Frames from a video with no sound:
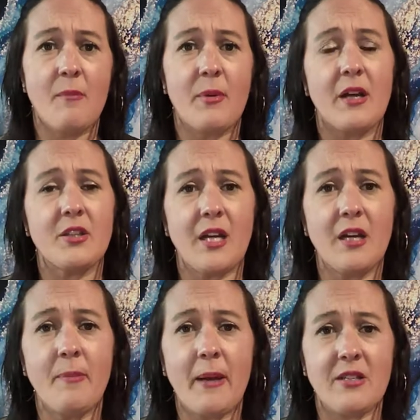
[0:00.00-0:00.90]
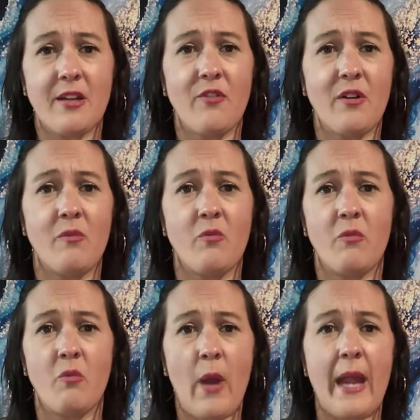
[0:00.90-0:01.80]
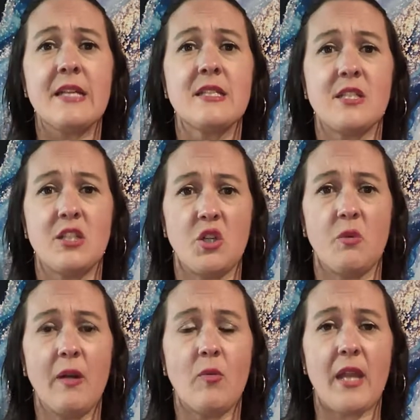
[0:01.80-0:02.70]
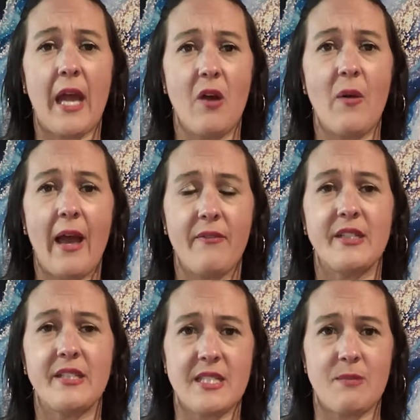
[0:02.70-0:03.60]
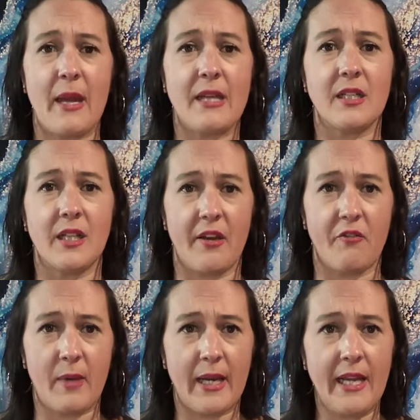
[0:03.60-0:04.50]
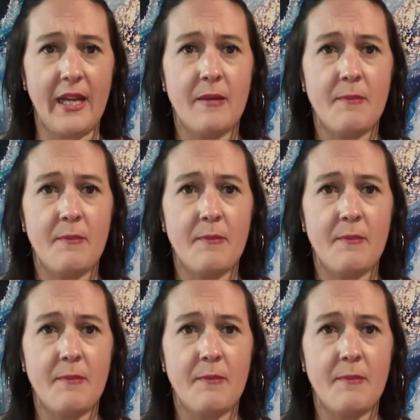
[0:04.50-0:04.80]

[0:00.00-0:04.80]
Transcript: But I'll talk about different ways to do it without having to spend a lot of money.